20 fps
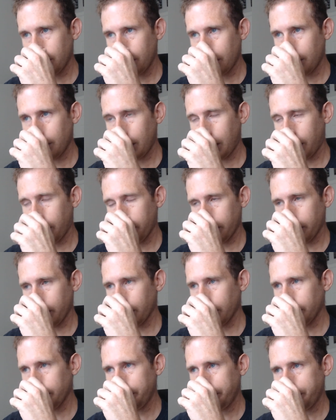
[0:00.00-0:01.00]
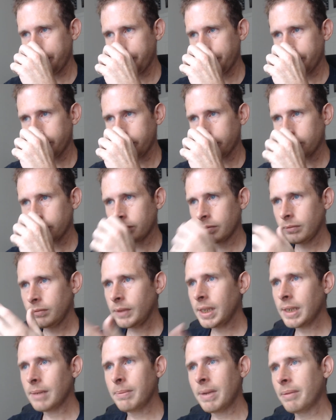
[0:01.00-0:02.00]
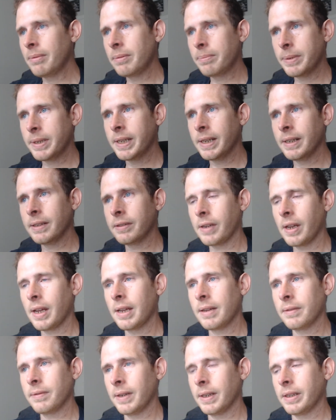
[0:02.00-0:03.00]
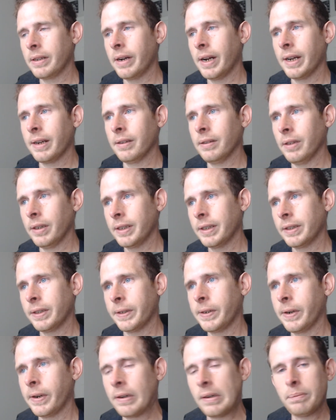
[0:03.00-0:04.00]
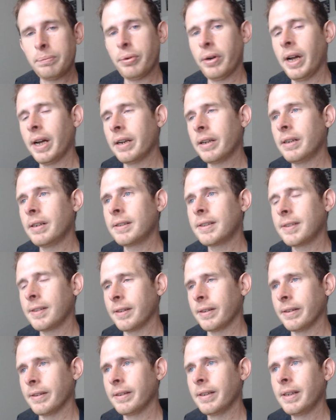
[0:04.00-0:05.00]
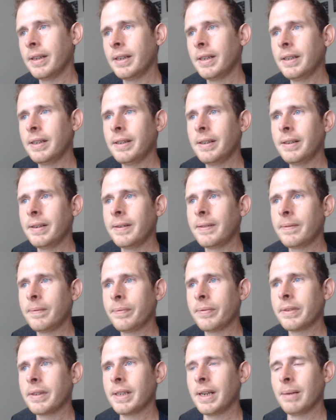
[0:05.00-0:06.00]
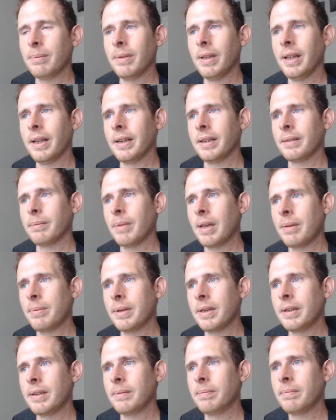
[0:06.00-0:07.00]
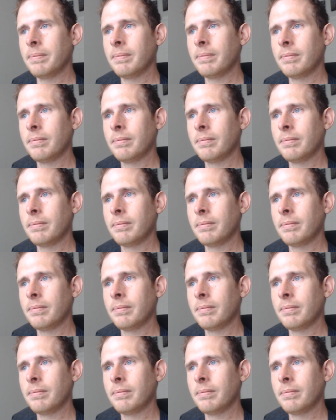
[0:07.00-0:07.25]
I don't know. Maybe because I've, you know, I look at the current product and I'm like, maybe,